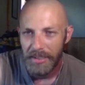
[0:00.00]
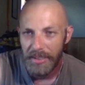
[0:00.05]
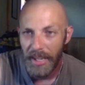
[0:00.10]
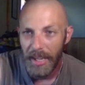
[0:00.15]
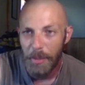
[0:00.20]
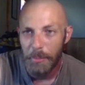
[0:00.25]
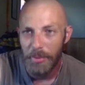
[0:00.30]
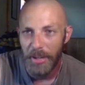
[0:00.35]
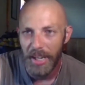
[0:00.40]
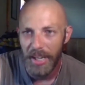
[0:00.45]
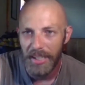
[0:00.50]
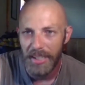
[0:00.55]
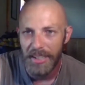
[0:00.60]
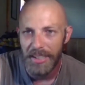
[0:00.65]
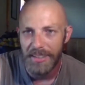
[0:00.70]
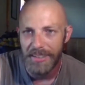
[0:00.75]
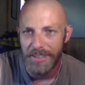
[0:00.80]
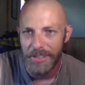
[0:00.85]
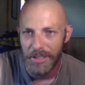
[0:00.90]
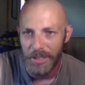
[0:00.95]
Yeah,
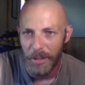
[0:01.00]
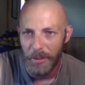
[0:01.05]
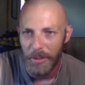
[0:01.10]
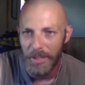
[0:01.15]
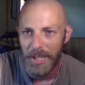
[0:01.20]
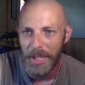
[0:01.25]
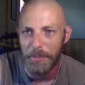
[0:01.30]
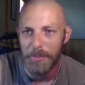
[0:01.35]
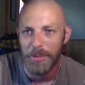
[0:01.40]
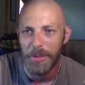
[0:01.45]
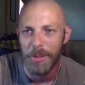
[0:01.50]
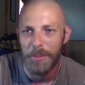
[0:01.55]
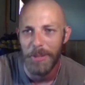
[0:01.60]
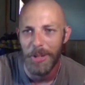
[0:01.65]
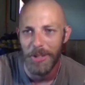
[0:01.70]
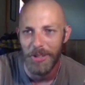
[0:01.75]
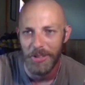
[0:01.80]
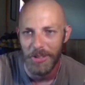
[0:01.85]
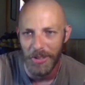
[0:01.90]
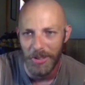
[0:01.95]
Brandy, showing up to a
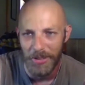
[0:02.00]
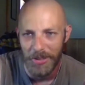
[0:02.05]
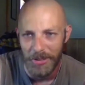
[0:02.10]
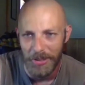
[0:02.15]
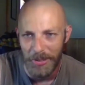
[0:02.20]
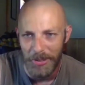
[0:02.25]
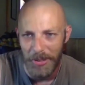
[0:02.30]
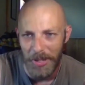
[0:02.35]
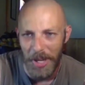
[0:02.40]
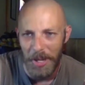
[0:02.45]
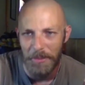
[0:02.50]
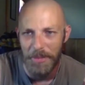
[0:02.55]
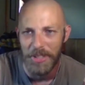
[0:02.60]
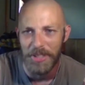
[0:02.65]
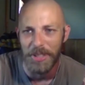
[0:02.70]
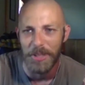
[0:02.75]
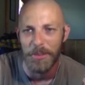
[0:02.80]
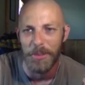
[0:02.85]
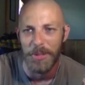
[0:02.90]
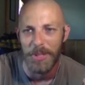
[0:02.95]
martial arts school,
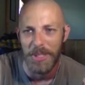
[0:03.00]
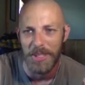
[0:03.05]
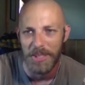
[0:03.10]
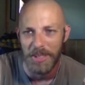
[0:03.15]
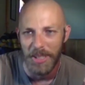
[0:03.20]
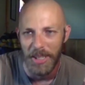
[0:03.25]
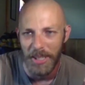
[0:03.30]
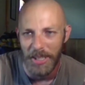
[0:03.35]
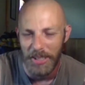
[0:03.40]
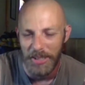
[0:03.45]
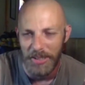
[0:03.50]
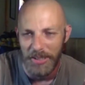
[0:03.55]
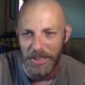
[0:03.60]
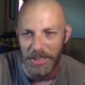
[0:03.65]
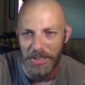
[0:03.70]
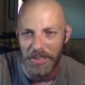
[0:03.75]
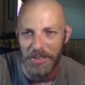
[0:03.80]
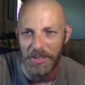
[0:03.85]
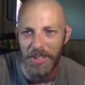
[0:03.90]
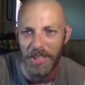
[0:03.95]
obviously one of the scariest
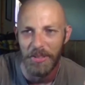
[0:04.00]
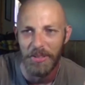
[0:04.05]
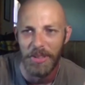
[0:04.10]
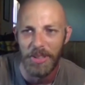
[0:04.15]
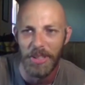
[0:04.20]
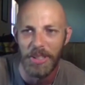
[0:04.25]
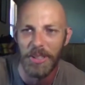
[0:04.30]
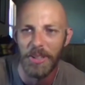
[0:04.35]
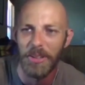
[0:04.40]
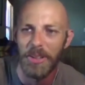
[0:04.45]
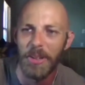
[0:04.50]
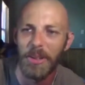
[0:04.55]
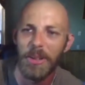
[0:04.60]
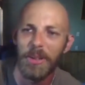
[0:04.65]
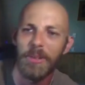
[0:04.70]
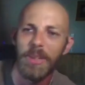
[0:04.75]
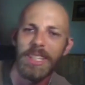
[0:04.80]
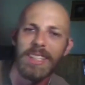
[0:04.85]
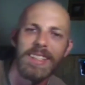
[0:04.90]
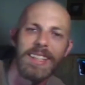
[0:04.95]
things you'd ever do. You know, the
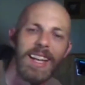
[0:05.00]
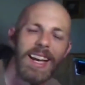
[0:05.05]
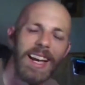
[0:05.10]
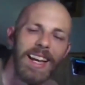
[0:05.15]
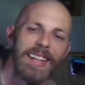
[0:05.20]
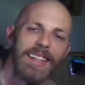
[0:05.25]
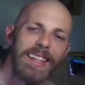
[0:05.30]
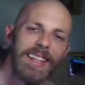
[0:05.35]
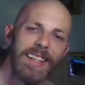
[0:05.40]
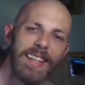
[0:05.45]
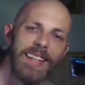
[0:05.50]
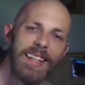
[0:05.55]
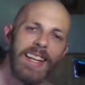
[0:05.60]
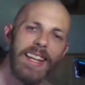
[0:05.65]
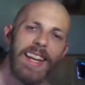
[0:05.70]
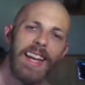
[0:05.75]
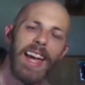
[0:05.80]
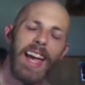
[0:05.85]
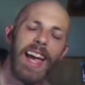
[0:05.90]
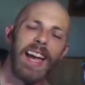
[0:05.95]
only reason I did it
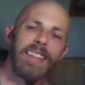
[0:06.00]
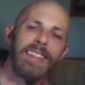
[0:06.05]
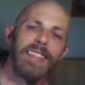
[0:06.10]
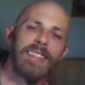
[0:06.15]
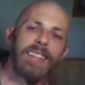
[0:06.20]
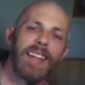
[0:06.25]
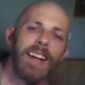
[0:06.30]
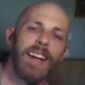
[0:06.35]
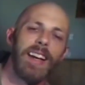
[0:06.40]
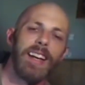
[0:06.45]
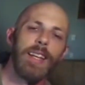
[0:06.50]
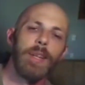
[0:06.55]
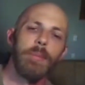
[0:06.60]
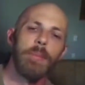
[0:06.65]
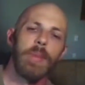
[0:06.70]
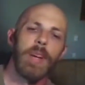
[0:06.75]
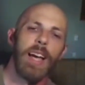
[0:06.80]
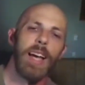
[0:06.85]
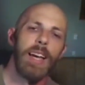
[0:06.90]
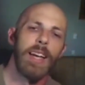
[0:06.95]
at the
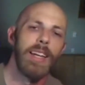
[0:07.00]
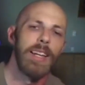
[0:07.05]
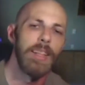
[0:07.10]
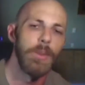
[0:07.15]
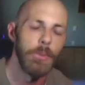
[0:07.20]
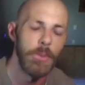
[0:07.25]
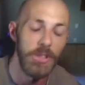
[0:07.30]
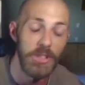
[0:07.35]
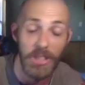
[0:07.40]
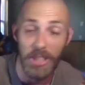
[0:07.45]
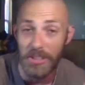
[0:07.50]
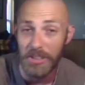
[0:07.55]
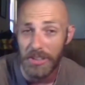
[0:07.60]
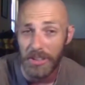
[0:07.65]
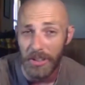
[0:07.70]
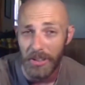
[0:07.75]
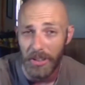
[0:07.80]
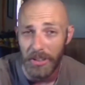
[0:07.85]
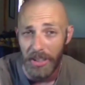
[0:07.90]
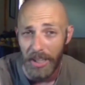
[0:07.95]
time, it
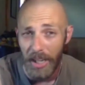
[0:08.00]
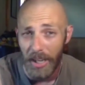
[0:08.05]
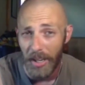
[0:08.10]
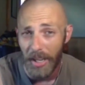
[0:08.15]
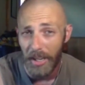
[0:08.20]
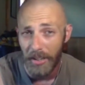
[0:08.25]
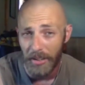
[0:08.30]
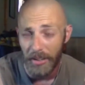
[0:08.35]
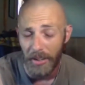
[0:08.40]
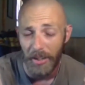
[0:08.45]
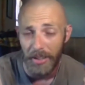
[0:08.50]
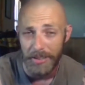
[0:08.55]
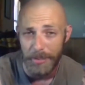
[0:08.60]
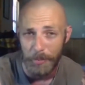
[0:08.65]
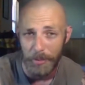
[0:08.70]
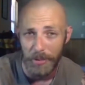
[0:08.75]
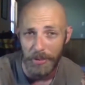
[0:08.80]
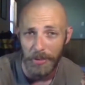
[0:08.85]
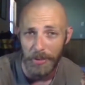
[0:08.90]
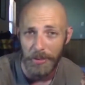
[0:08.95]
just got out of the
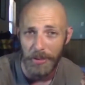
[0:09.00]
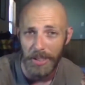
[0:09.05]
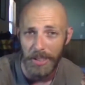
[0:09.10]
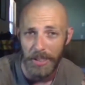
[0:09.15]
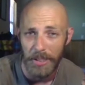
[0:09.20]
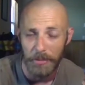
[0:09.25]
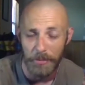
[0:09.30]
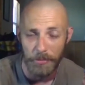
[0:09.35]
hospital